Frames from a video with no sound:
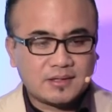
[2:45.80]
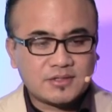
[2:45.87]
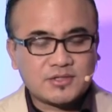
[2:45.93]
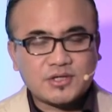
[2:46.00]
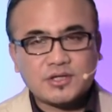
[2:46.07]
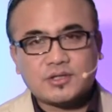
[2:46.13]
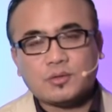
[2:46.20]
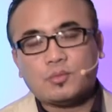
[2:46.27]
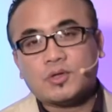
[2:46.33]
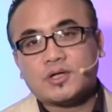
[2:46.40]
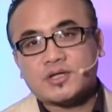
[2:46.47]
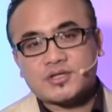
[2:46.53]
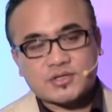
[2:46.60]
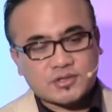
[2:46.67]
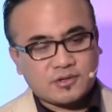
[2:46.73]
See, the
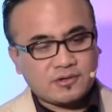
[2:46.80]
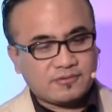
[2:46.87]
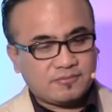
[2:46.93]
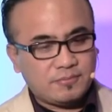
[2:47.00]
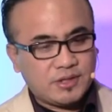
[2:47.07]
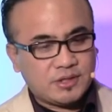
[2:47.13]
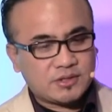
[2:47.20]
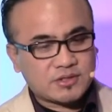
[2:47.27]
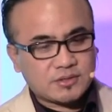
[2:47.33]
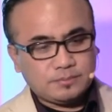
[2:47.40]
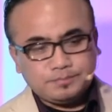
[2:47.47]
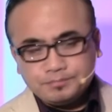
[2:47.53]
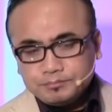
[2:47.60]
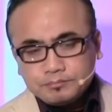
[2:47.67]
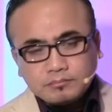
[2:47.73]
word serve means
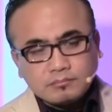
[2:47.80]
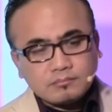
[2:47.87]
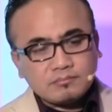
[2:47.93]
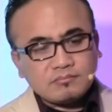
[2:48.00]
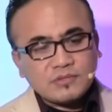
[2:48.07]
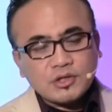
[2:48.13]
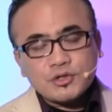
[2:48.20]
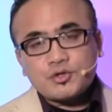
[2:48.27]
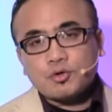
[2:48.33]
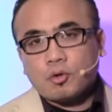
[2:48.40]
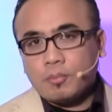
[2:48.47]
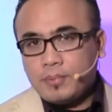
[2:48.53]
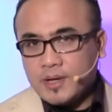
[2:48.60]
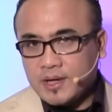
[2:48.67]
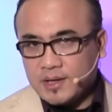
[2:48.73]

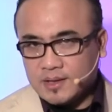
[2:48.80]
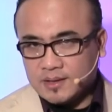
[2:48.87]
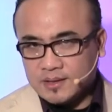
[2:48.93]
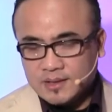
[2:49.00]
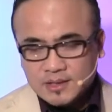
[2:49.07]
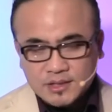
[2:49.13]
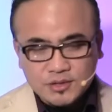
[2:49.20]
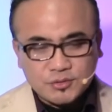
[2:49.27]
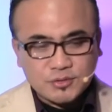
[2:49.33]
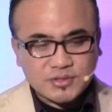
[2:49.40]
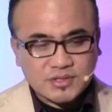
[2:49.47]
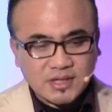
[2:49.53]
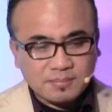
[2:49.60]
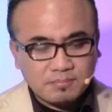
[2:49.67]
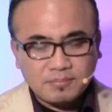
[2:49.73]
to obey, to
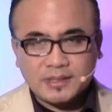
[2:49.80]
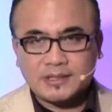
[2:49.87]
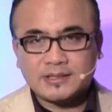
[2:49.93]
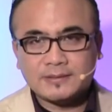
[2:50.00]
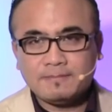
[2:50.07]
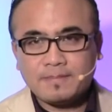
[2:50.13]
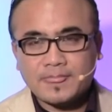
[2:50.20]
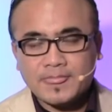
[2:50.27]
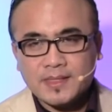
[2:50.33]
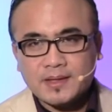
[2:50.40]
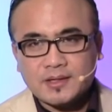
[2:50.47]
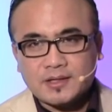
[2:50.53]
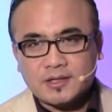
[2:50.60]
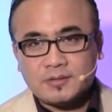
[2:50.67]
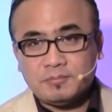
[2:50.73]
submit.
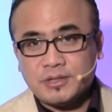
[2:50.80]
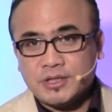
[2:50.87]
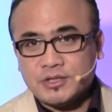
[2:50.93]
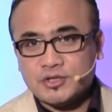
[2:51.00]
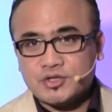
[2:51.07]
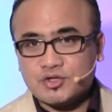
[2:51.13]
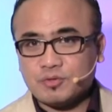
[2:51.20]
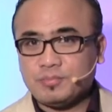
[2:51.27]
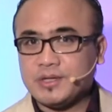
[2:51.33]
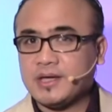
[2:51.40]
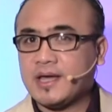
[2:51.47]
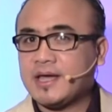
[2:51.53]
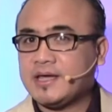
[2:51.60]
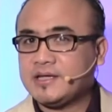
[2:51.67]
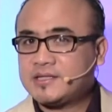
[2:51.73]
It means to
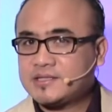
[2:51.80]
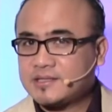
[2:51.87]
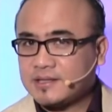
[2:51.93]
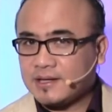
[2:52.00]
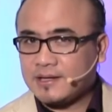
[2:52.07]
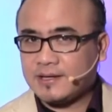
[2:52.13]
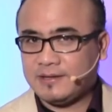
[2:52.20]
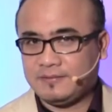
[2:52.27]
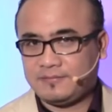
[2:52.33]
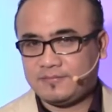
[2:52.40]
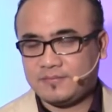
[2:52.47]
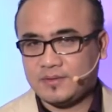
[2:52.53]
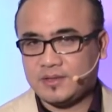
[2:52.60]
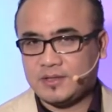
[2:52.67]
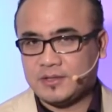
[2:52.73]
be a
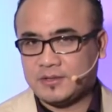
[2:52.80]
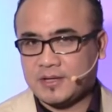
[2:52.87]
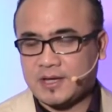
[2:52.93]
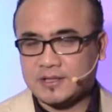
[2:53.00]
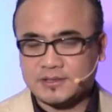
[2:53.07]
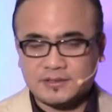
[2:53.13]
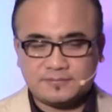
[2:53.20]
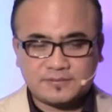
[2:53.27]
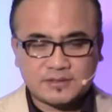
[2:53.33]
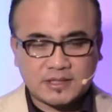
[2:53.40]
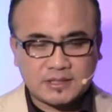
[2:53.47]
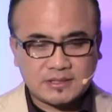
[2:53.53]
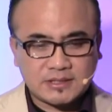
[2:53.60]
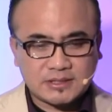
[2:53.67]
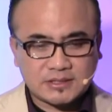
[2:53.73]
slave in a negative
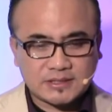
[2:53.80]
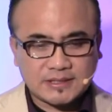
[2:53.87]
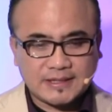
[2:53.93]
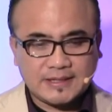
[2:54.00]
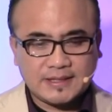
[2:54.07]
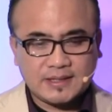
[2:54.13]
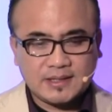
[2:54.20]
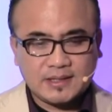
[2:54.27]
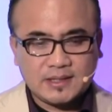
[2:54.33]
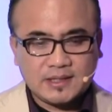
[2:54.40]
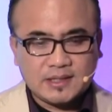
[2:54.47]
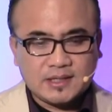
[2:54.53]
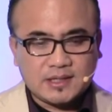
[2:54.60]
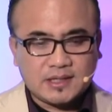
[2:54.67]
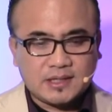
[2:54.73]
sense.
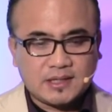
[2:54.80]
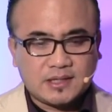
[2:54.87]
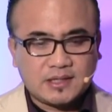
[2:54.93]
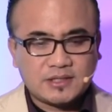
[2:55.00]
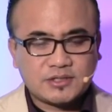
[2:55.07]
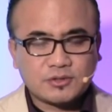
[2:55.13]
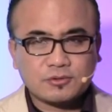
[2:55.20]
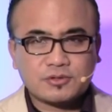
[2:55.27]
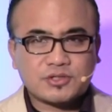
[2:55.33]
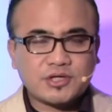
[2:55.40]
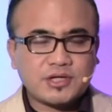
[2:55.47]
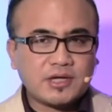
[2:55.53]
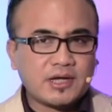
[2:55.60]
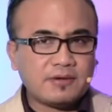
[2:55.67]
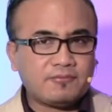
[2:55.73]
And so
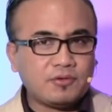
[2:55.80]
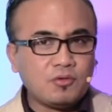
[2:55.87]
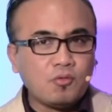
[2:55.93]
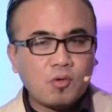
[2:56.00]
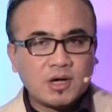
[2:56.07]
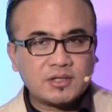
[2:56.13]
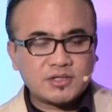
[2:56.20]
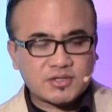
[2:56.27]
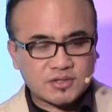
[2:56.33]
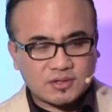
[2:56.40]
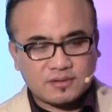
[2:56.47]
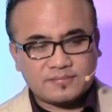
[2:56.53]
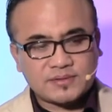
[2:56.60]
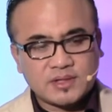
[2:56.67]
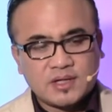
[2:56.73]
see, everyone
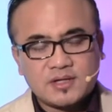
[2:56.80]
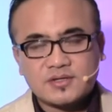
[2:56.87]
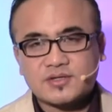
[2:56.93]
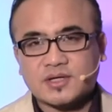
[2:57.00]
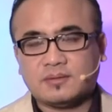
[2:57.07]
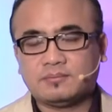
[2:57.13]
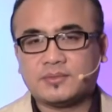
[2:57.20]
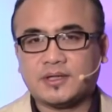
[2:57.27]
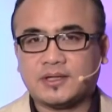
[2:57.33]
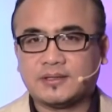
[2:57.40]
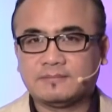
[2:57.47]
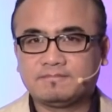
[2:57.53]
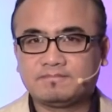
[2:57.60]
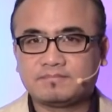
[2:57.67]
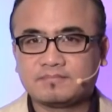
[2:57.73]
serves
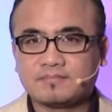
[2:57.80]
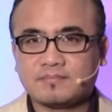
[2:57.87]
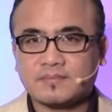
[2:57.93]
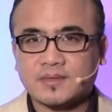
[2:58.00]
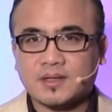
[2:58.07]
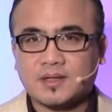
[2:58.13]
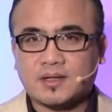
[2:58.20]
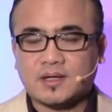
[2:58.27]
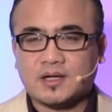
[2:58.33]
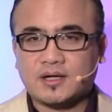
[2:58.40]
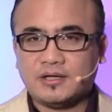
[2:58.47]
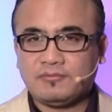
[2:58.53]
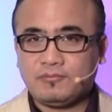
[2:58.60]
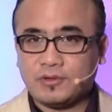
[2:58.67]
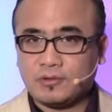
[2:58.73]
something,
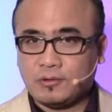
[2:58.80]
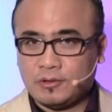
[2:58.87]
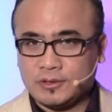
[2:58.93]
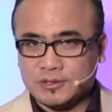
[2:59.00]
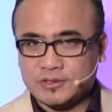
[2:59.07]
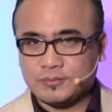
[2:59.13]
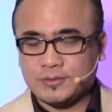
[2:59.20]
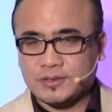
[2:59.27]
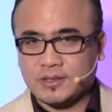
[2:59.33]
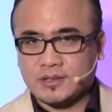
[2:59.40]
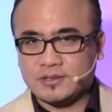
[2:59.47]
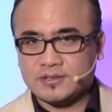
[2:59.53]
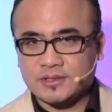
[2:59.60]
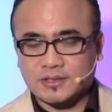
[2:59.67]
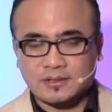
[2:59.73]
if we're honest with
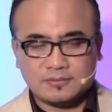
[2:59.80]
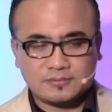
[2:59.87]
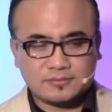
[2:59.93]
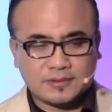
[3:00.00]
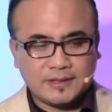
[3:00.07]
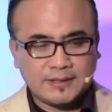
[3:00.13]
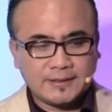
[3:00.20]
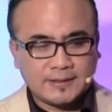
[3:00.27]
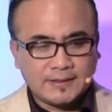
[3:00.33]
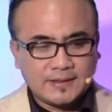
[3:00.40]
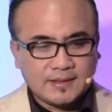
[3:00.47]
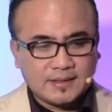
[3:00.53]
ourselves, right?